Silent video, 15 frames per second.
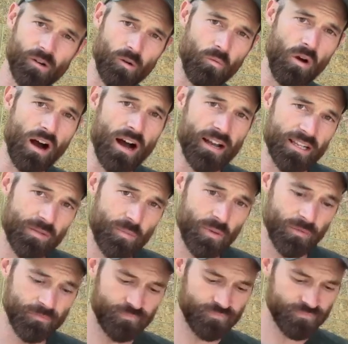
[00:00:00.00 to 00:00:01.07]
wasp.
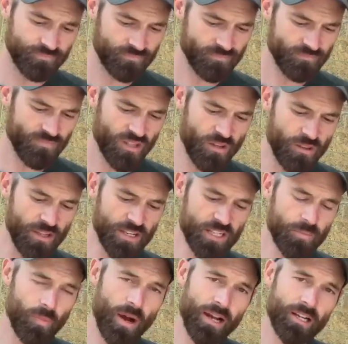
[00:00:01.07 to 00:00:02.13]
These
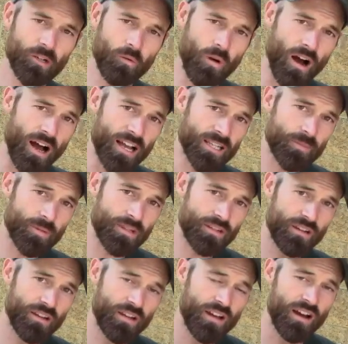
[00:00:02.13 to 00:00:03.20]
spider wasps
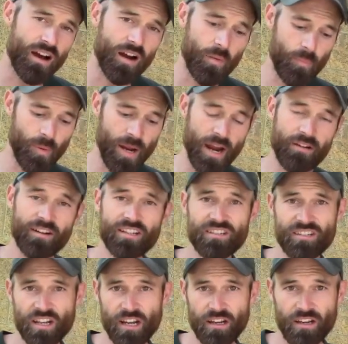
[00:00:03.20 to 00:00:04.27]
are
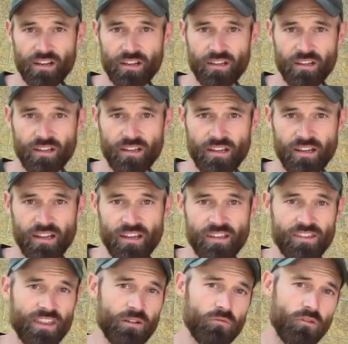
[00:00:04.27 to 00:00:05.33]
parasitic.
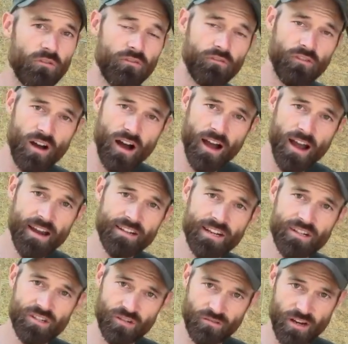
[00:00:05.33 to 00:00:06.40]
They will find a
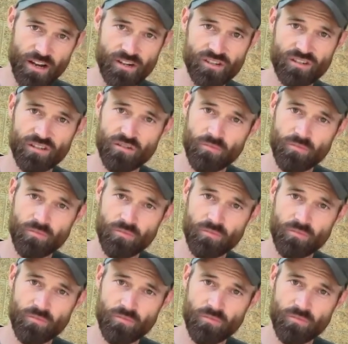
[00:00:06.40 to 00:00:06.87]
tarantula